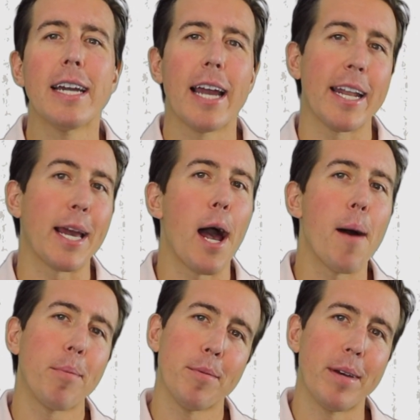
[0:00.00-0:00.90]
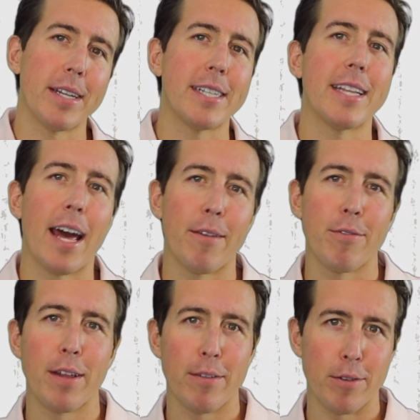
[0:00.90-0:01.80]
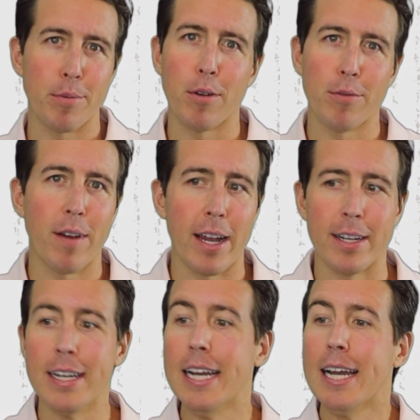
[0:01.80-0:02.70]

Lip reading: kind of complement that flavor profile.